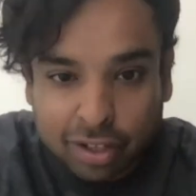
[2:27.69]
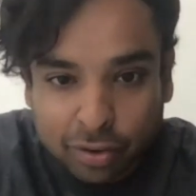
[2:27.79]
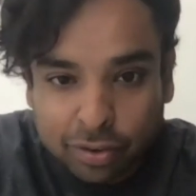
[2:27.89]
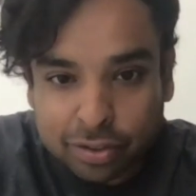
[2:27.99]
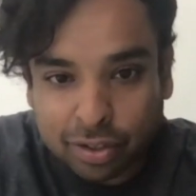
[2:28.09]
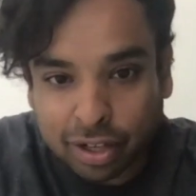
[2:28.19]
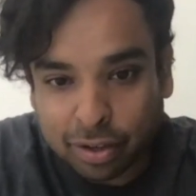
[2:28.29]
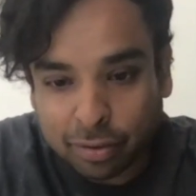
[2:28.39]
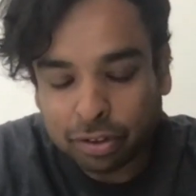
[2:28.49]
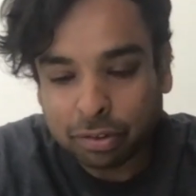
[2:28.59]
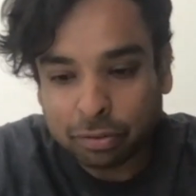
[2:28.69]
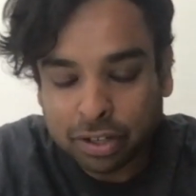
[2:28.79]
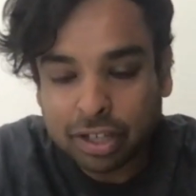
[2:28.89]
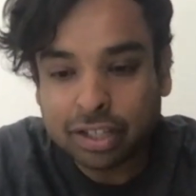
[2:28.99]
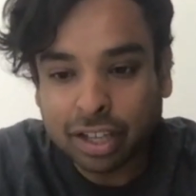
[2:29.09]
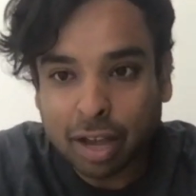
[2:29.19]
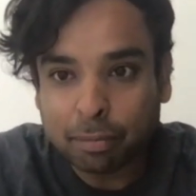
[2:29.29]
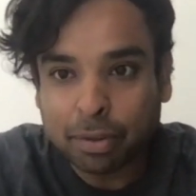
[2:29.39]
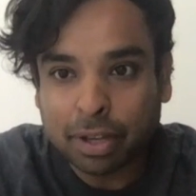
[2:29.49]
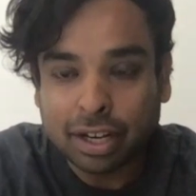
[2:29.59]
You know, and we, when we did the
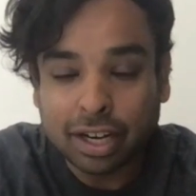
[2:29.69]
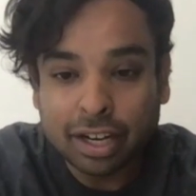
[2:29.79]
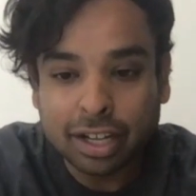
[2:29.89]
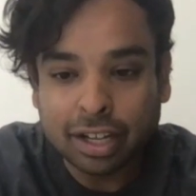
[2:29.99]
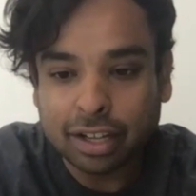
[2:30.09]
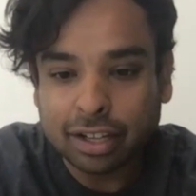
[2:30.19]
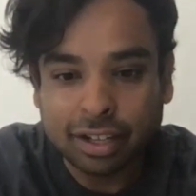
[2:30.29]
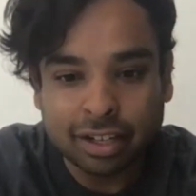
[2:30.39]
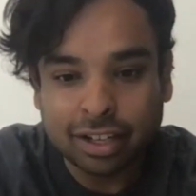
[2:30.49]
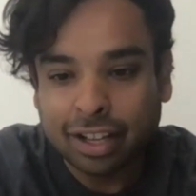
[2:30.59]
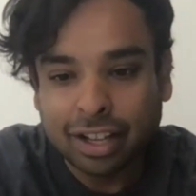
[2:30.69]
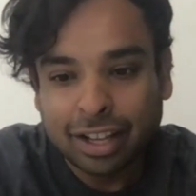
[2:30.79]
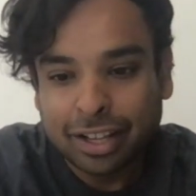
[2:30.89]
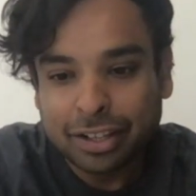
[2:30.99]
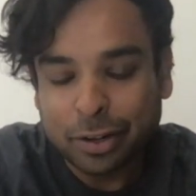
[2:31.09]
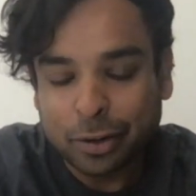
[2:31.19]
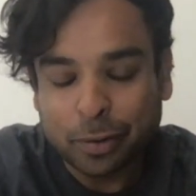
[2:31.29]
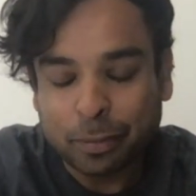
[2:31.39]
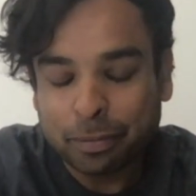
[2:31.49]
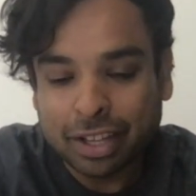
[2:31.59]
campaign in India, and you know,
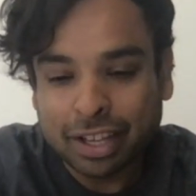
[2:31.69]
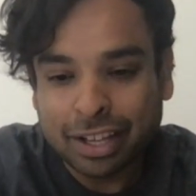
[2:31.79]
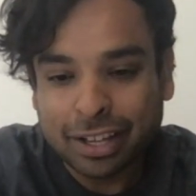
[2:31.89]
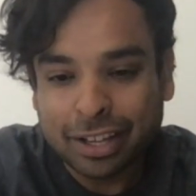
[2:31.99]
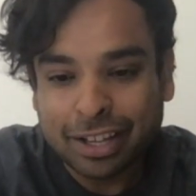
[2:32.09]
uh,